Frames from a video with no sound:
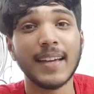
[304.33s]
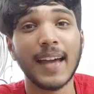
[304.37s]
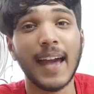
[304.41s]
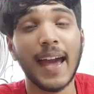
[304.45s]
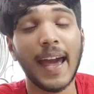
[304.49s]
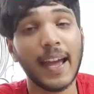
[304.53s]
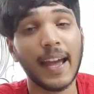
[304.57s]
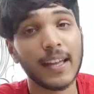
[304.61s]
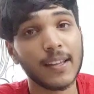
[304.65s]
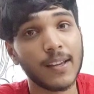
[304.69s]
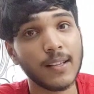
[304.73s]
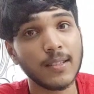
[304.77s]

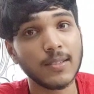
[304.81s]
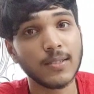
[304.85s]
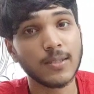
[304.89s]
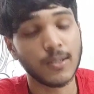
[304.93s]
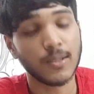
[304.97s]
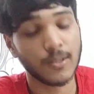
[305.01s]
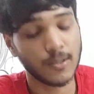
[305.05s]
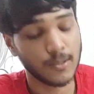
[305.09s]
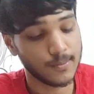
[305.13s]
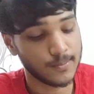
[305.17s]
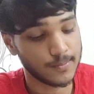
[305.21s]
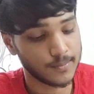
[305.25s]
and
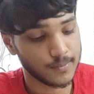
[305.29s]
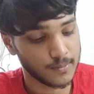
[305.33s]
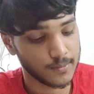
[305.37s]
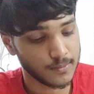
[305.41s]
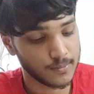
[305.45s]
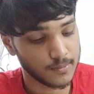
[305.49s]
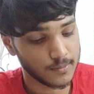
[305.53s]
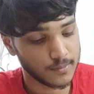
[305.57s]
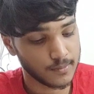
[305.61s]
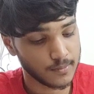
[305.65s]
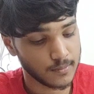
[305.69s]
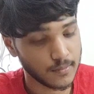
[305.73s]
also
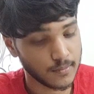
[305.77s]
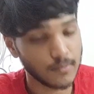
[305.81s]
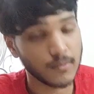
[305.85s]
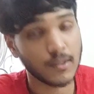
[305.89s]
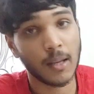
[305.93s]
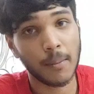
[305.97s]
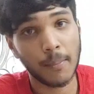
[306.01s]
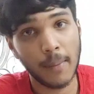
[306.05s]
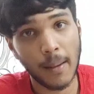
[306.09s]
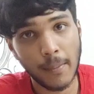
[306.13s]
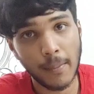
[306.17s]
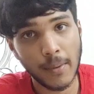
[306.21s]

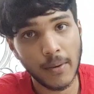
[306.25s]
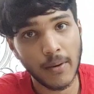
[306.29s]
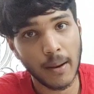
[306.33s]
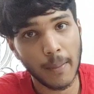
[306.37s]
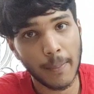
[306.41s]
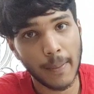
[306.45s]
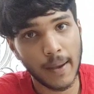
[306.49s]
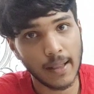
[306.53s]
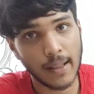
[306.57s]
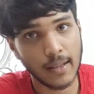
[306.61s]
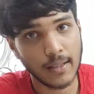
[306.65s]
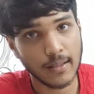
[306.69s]
the memory
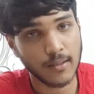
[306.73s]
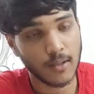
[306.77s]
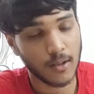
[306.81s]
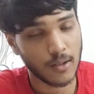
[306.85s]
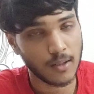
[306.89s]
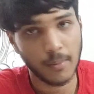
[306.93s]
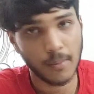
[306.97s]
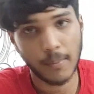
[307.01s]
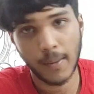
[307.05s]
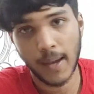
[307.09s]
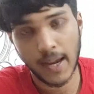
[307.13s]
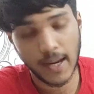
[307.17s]
palace or
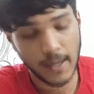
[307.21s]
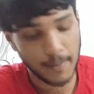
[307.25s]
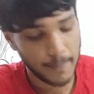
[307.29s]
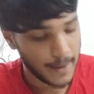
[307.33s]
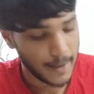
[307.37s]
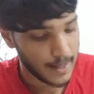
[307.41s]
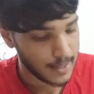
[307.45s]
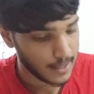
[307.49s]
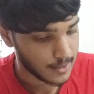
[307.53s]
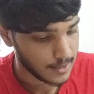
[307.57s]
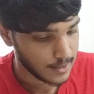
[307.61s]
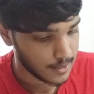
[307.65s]
the mind
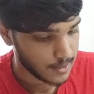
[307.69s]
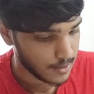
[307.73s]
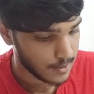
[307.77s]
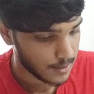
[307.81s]
palace.